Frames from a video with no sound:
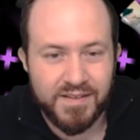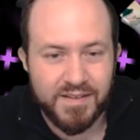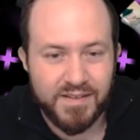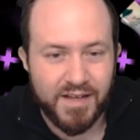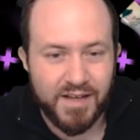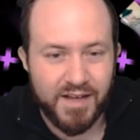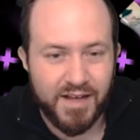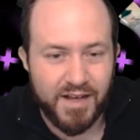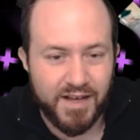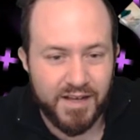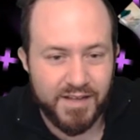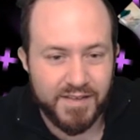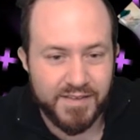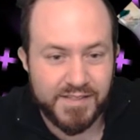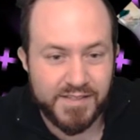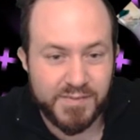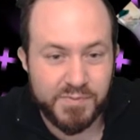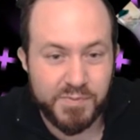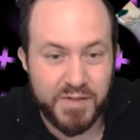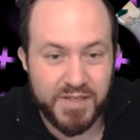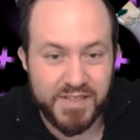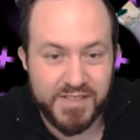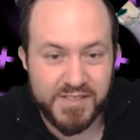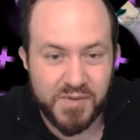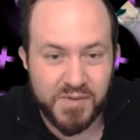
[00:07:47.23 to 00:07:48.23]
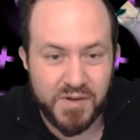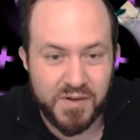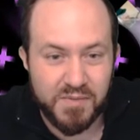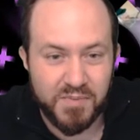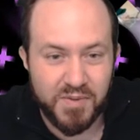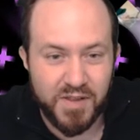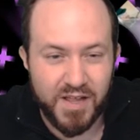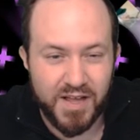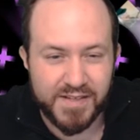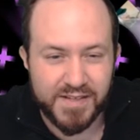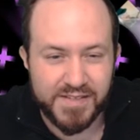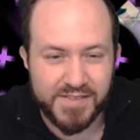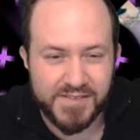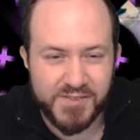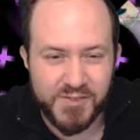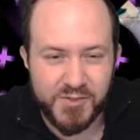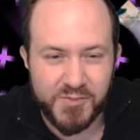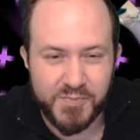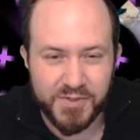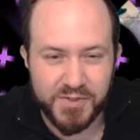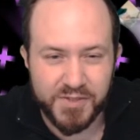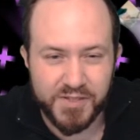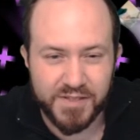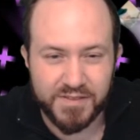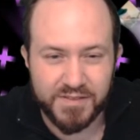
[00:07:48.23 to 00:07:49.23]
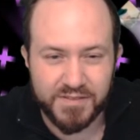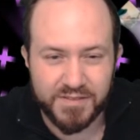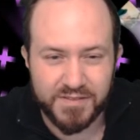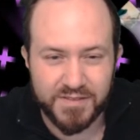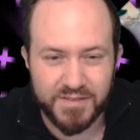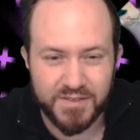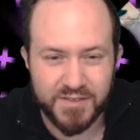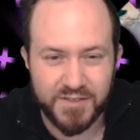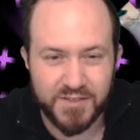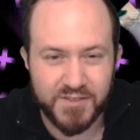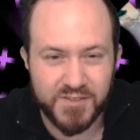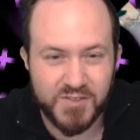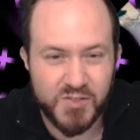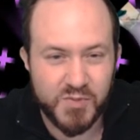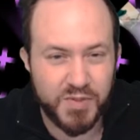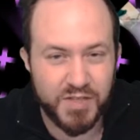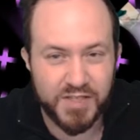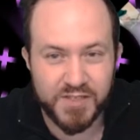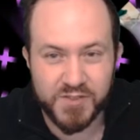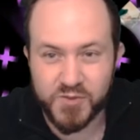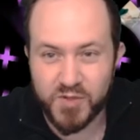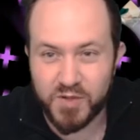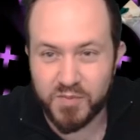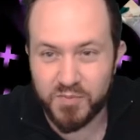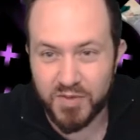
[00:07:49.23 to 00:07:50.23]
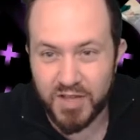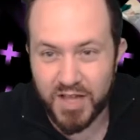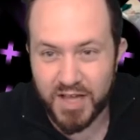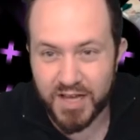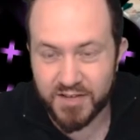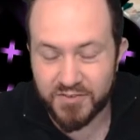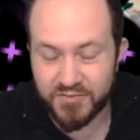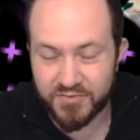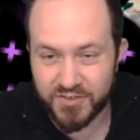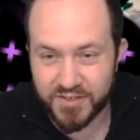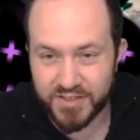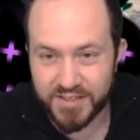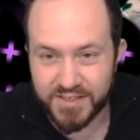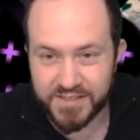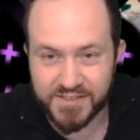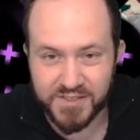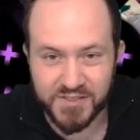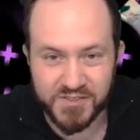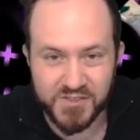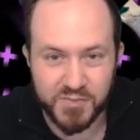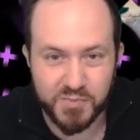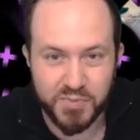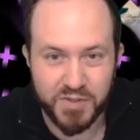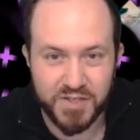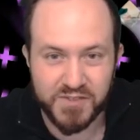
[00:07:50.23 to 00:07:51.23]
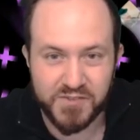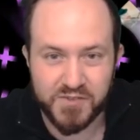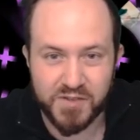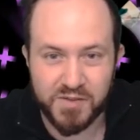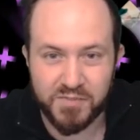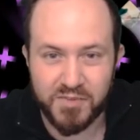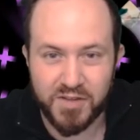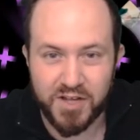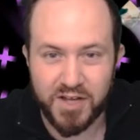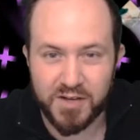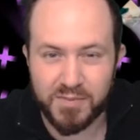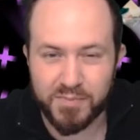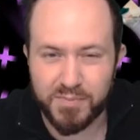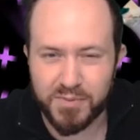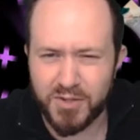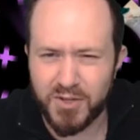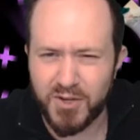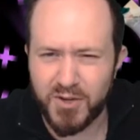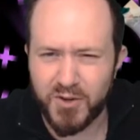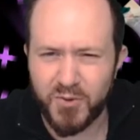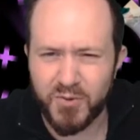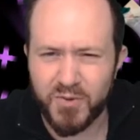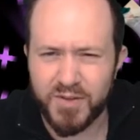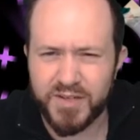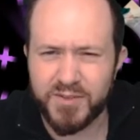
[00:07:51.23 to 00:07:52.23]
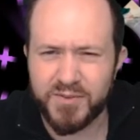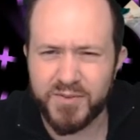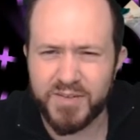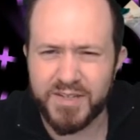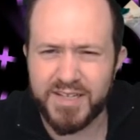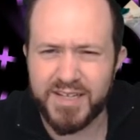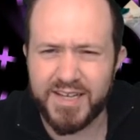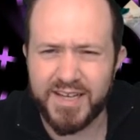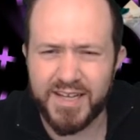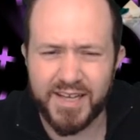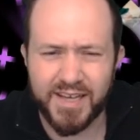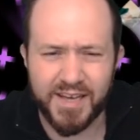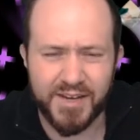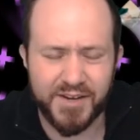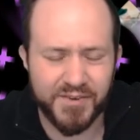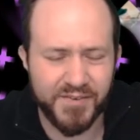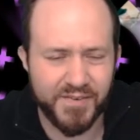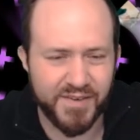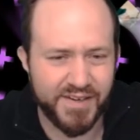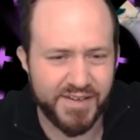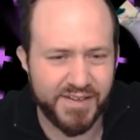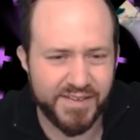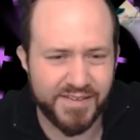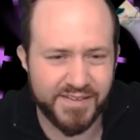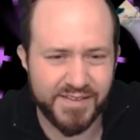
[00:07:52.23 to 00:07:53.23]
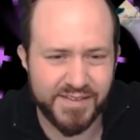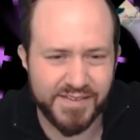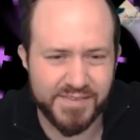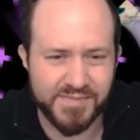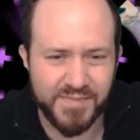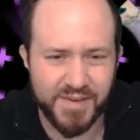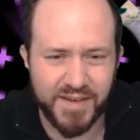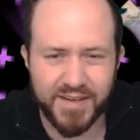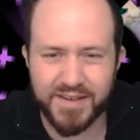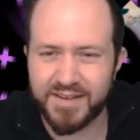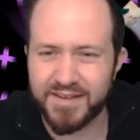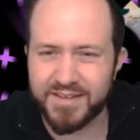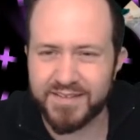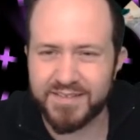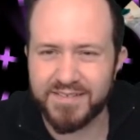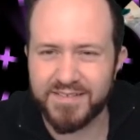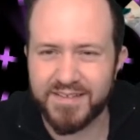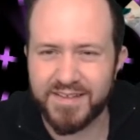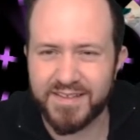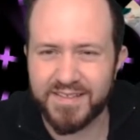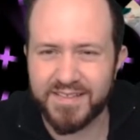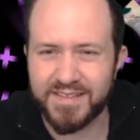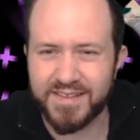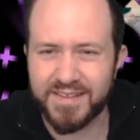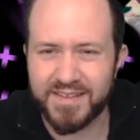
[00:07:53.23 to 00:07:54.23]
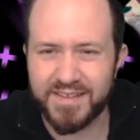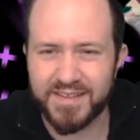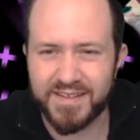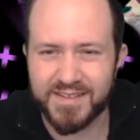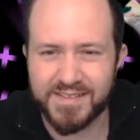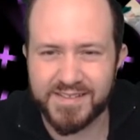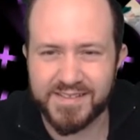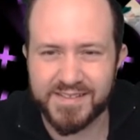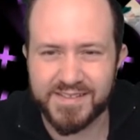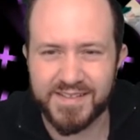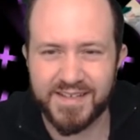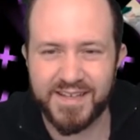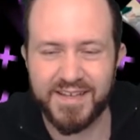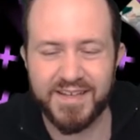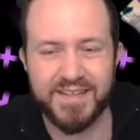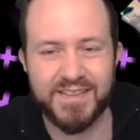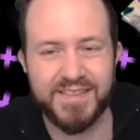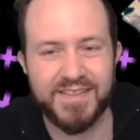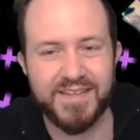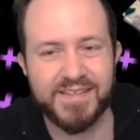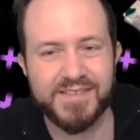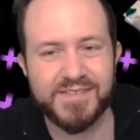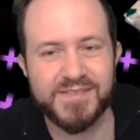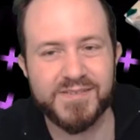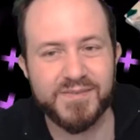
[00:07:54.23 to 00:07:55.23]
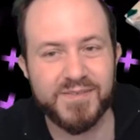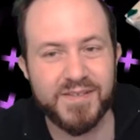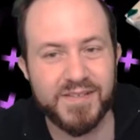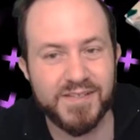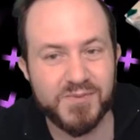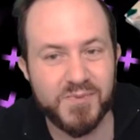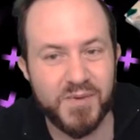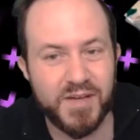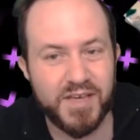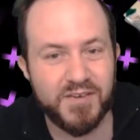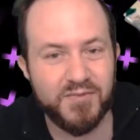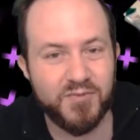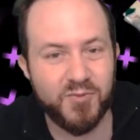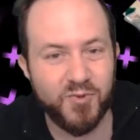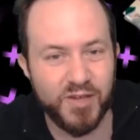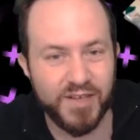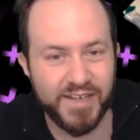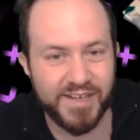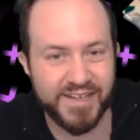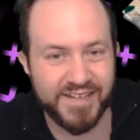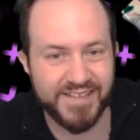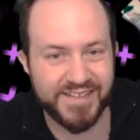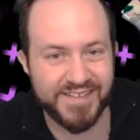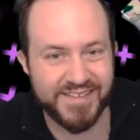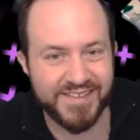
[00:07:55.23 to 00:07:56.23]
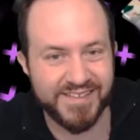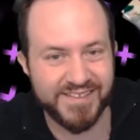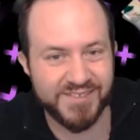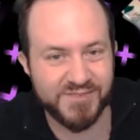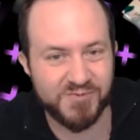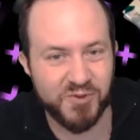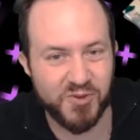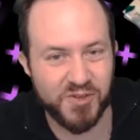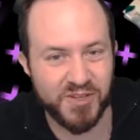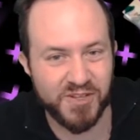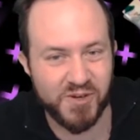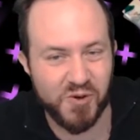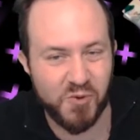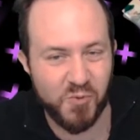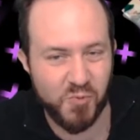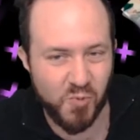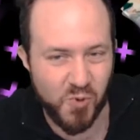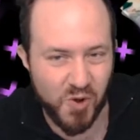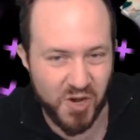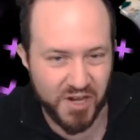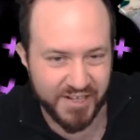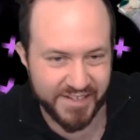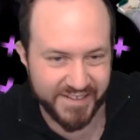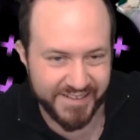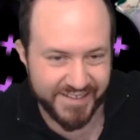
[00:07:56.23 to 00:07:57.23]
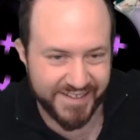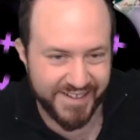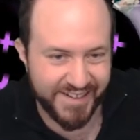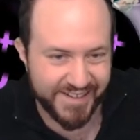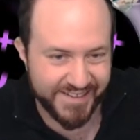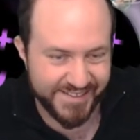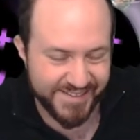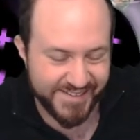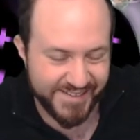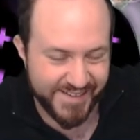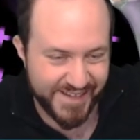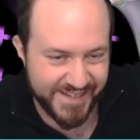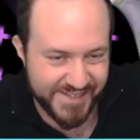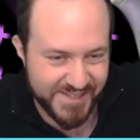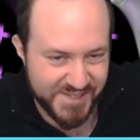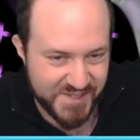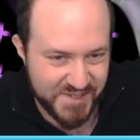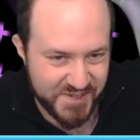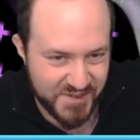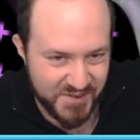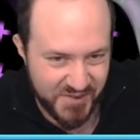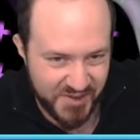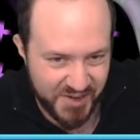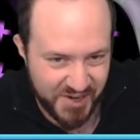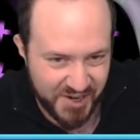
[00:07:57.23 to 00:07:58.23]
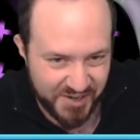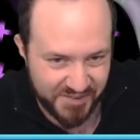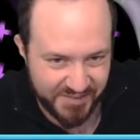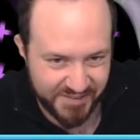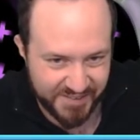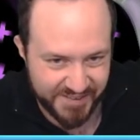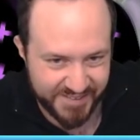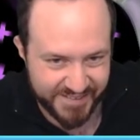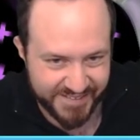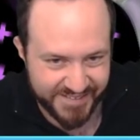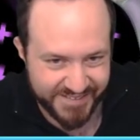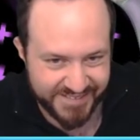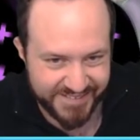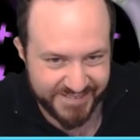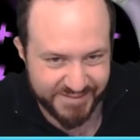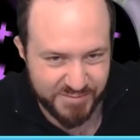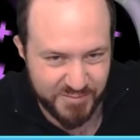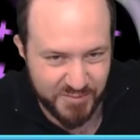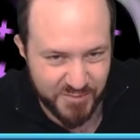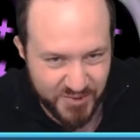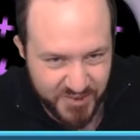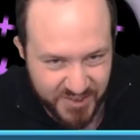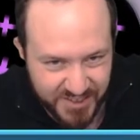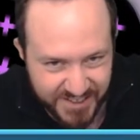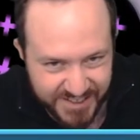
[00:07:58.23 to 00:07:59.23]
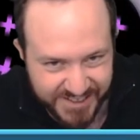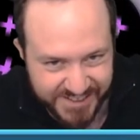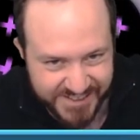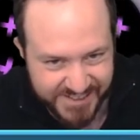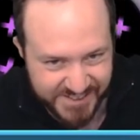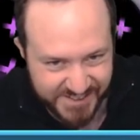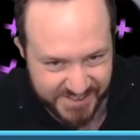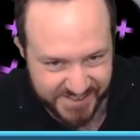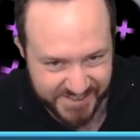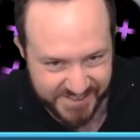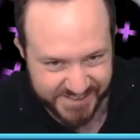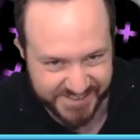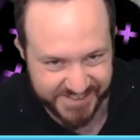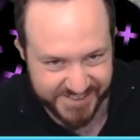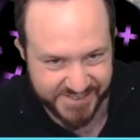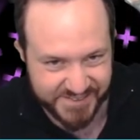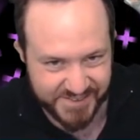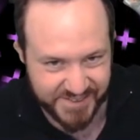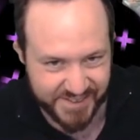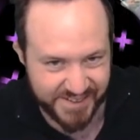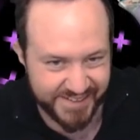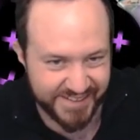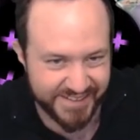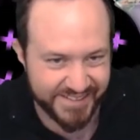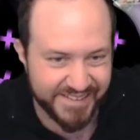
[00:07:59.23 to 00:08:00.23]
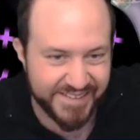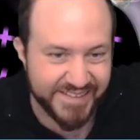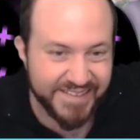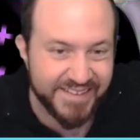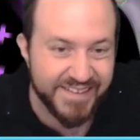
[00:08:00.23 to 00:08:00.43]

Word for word: Uh, this plays around block super. It also plays around block freeze, also plays around block blow. What, what did he get already? It doesn't matter. I think that's... His, his way of winning is rolling a 1 on the headstone carver. Pretty sure this is right.